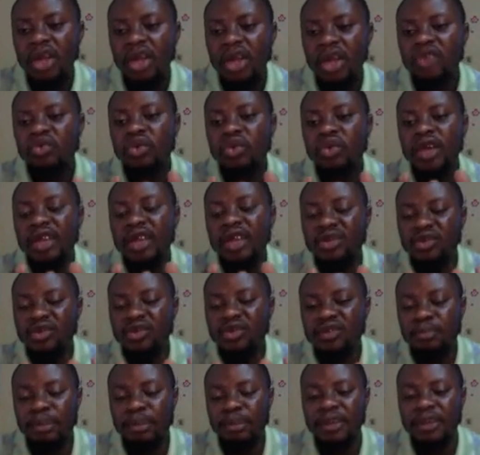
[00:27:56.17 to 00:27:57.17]
to get to
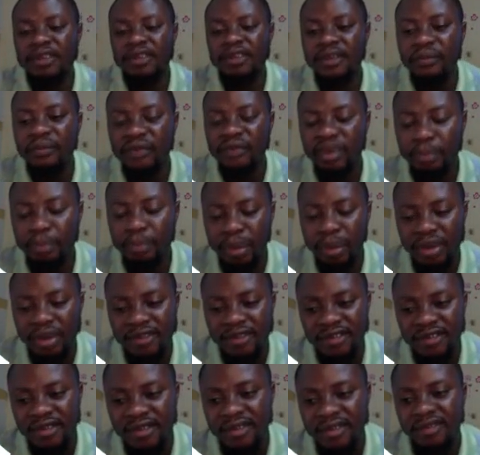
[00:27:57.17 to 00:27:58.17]
specific
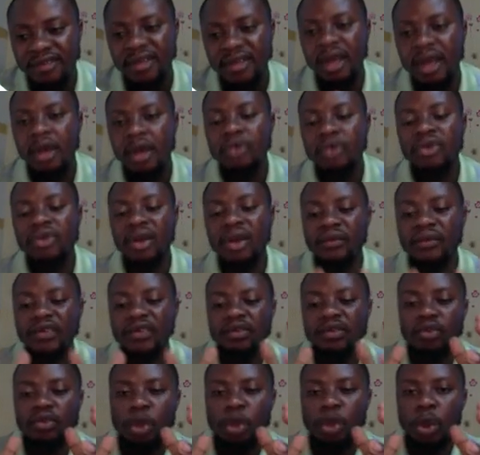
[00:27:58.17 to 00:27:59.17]
persons, so that
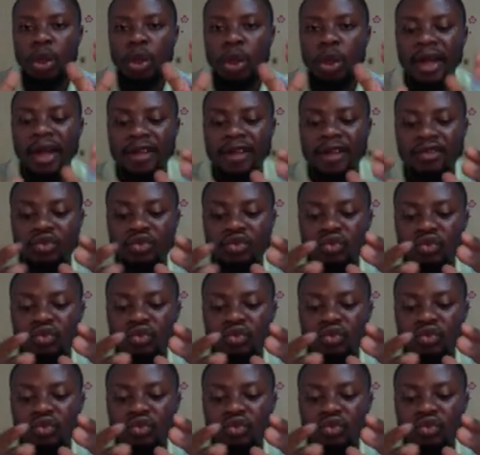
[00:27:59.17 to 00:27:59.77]
Facebook show your ads to